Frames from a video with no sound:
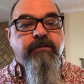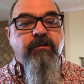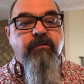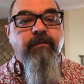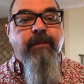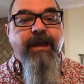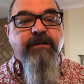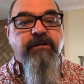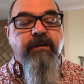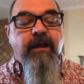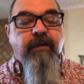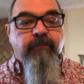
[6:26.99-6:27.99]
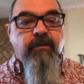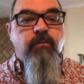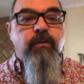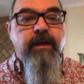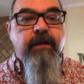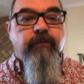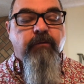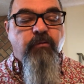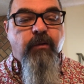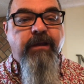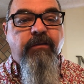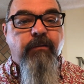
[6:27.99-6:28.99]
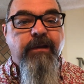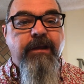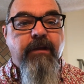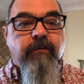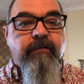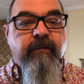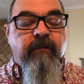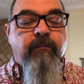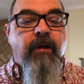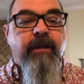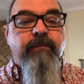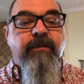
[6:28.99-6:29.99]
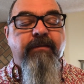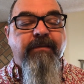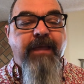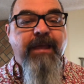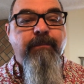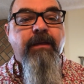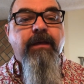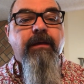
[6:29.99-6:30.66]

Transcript: Can you imagine every week for 23 years I brought up the same